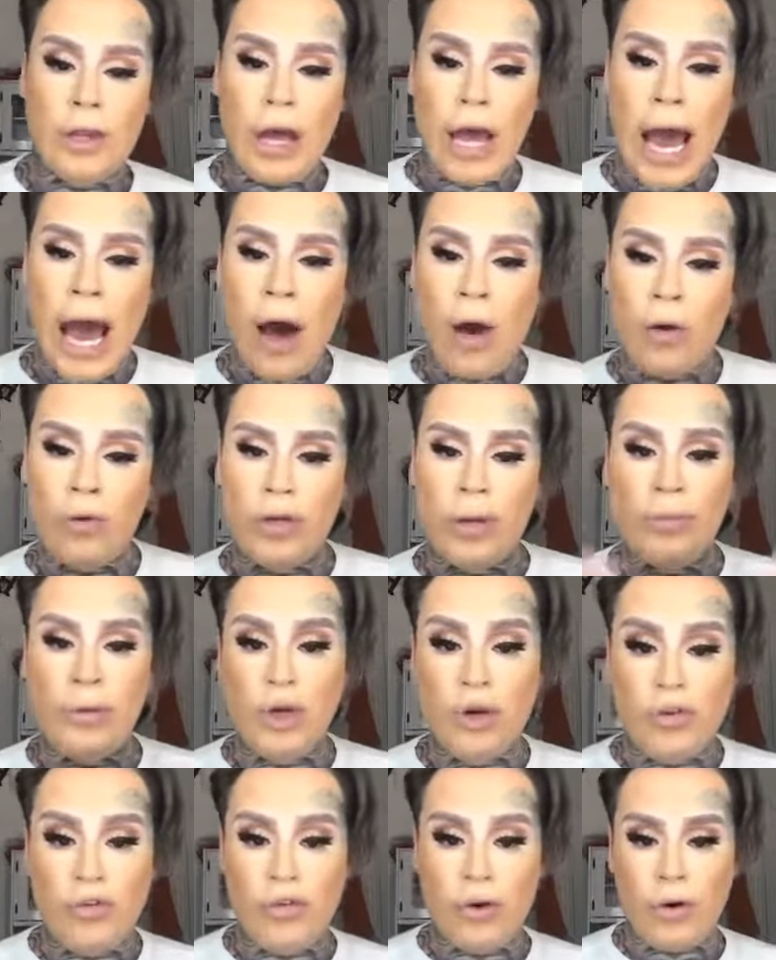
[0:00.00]
how
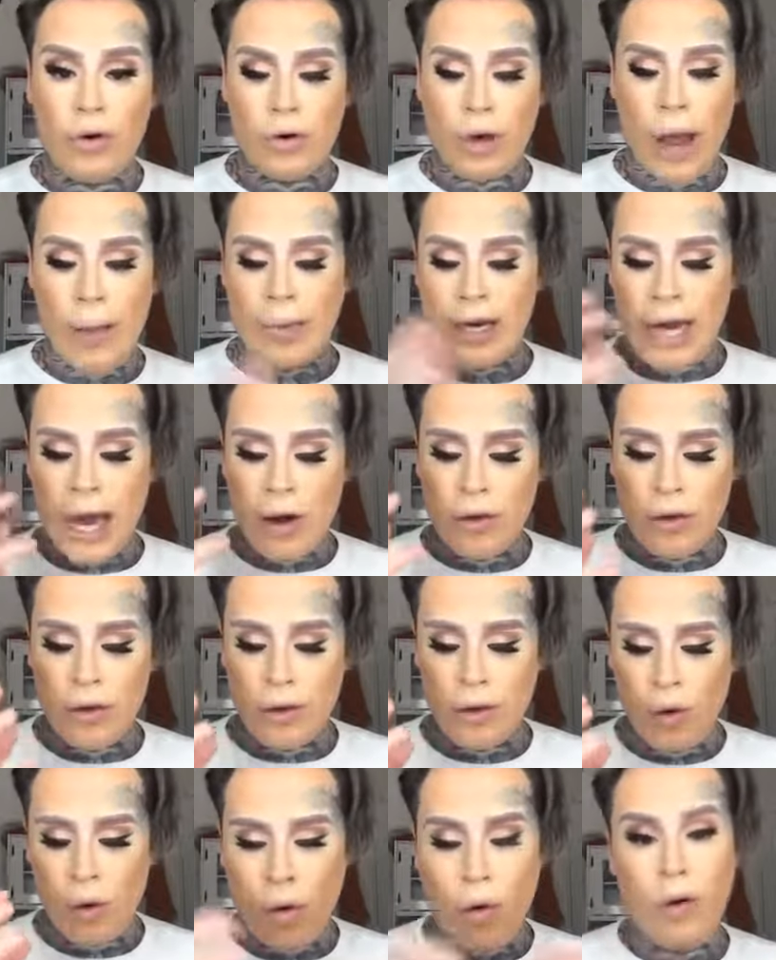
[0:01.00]

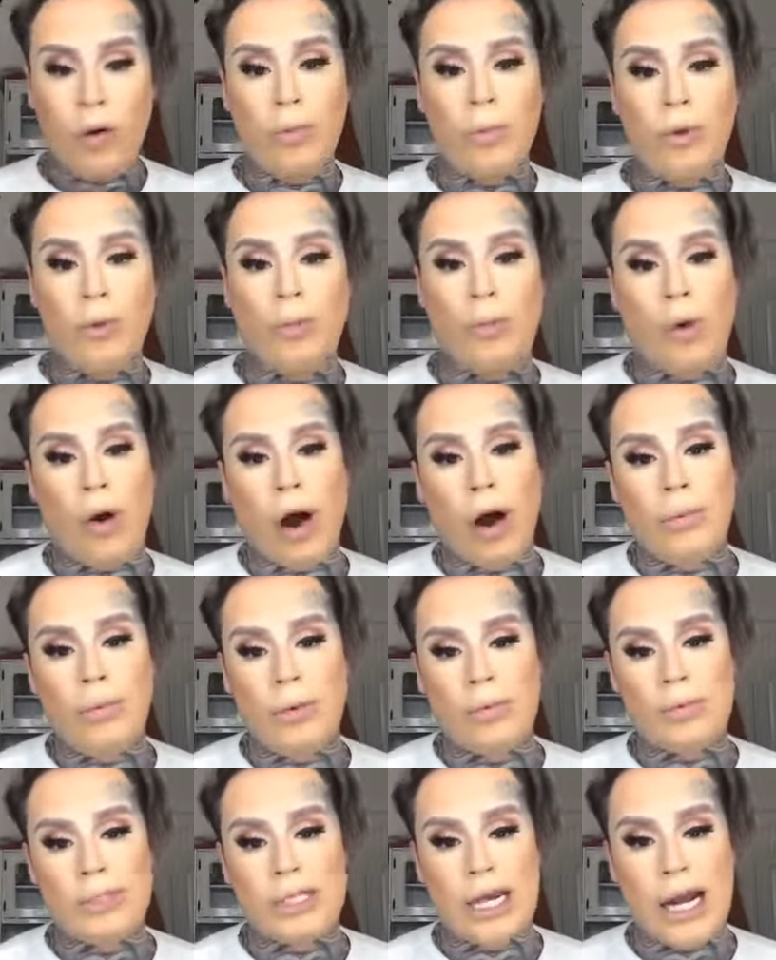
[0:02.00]
the horrible
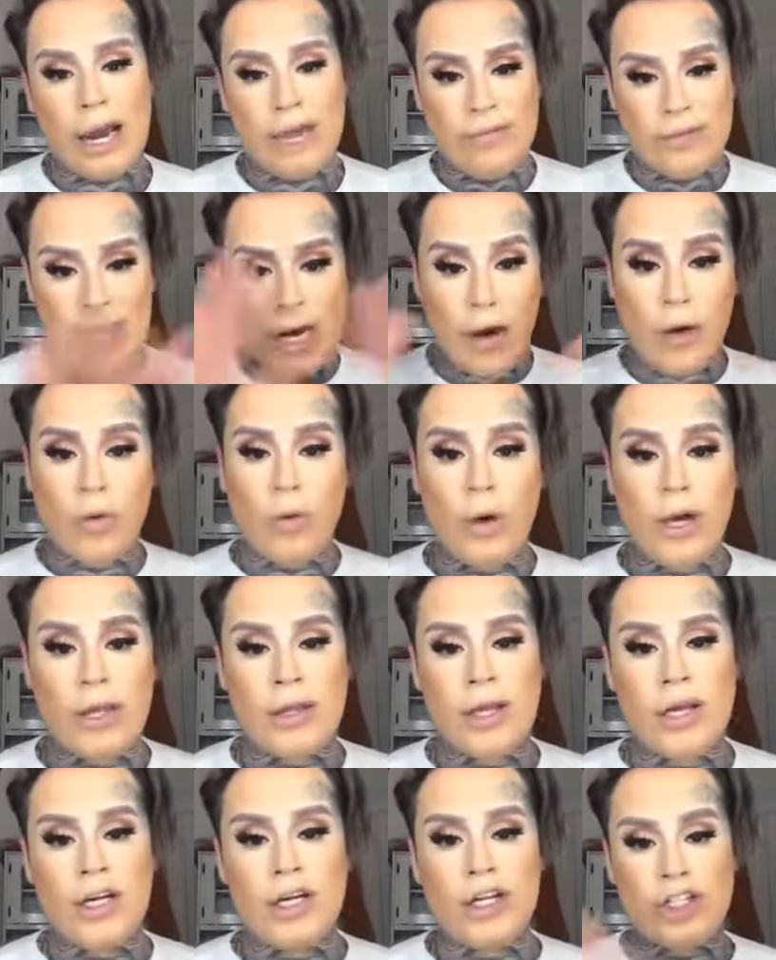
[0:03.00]
problems that I've dealt with
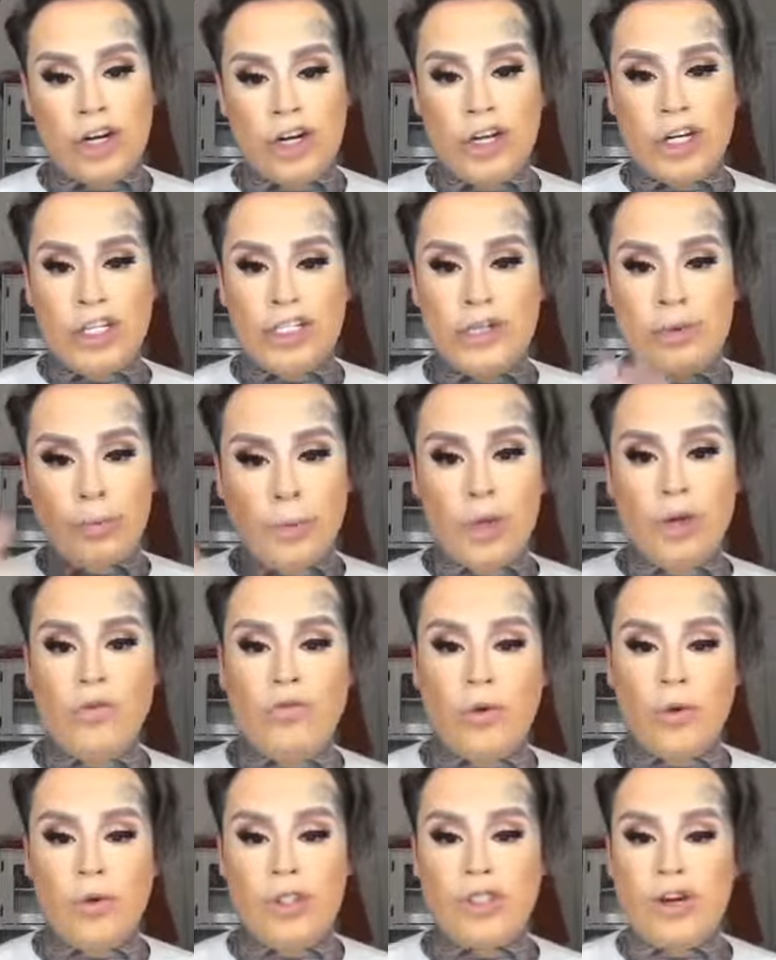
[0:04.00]
turned into
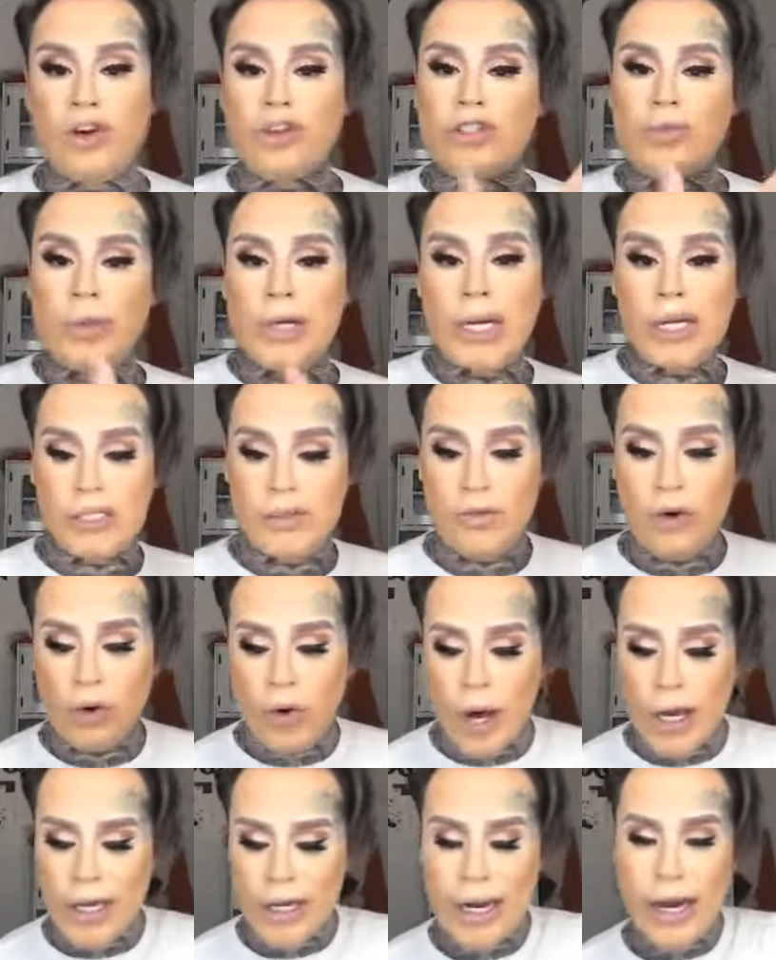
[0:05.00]
beautiful results because of
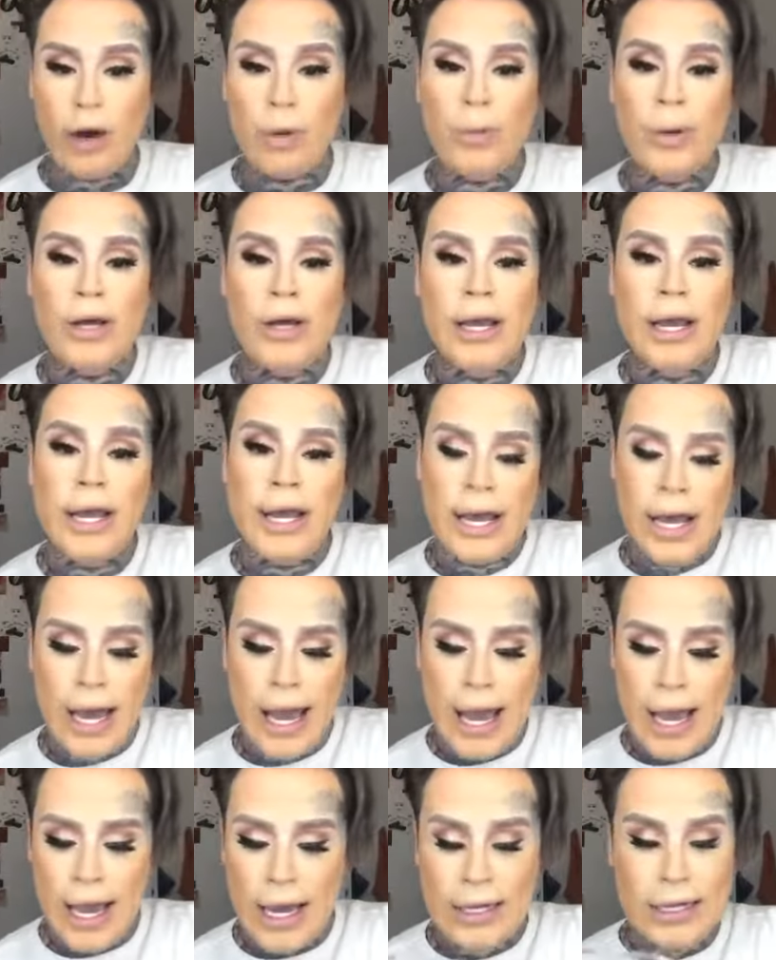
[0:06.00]
who I could help.
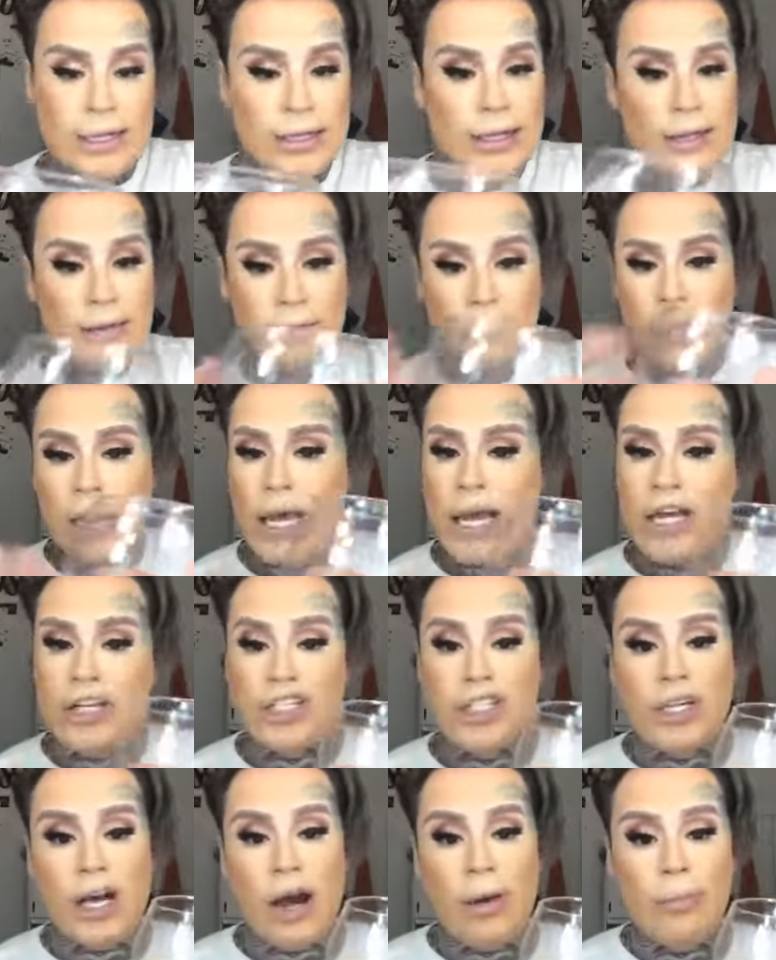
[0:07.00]
And it
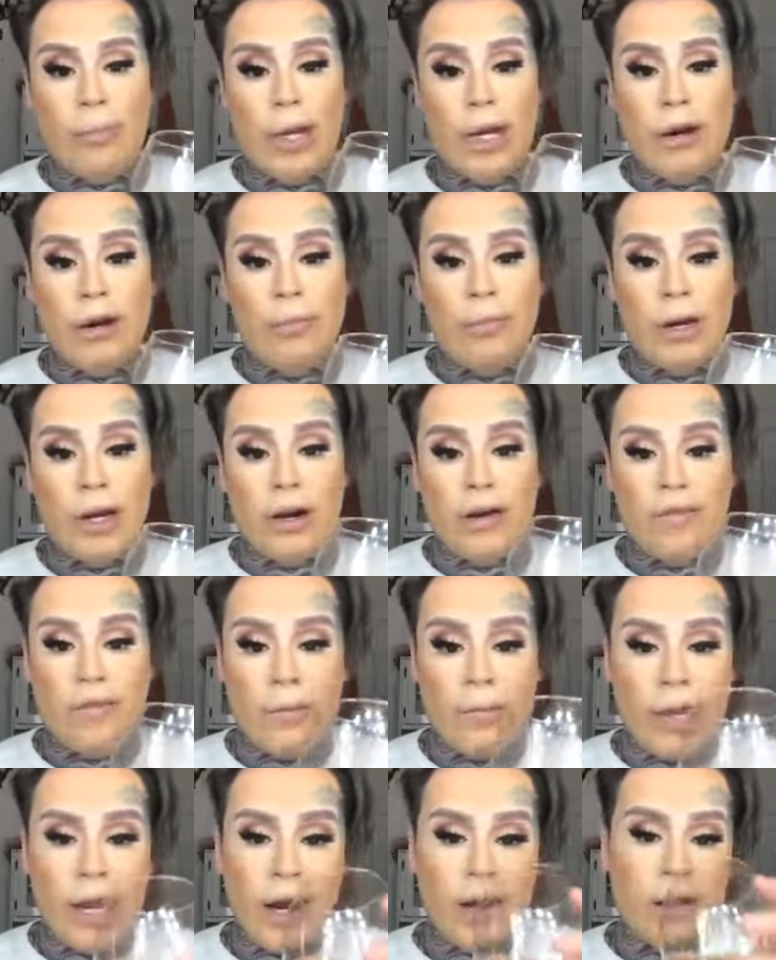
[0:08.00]
just got bigger and bigger
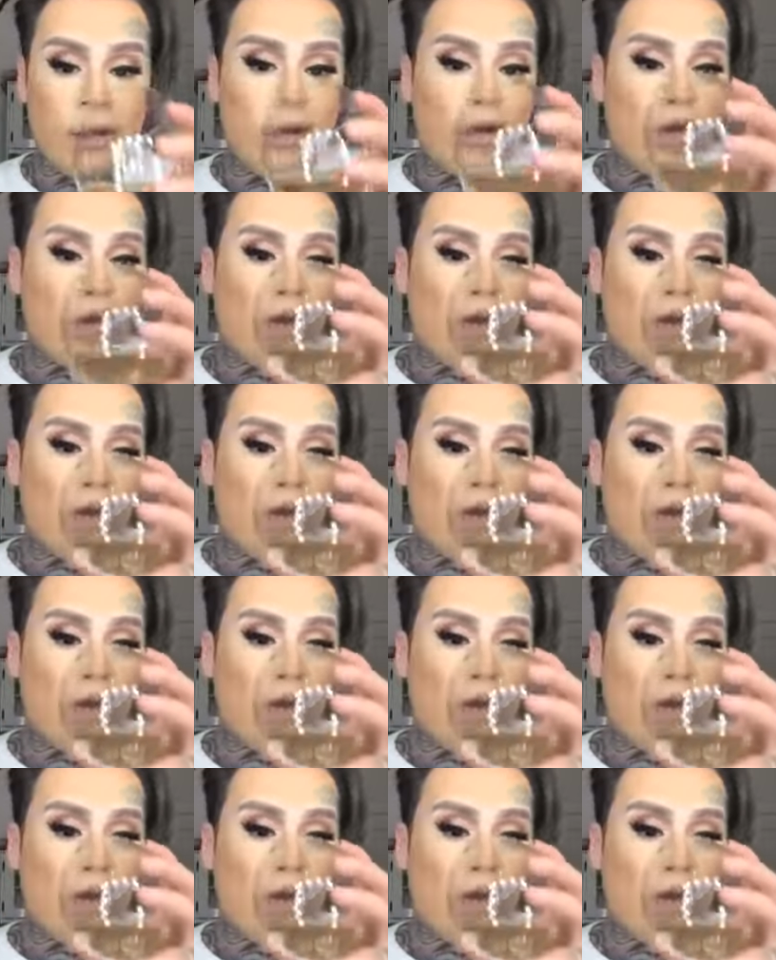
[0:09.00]
from there.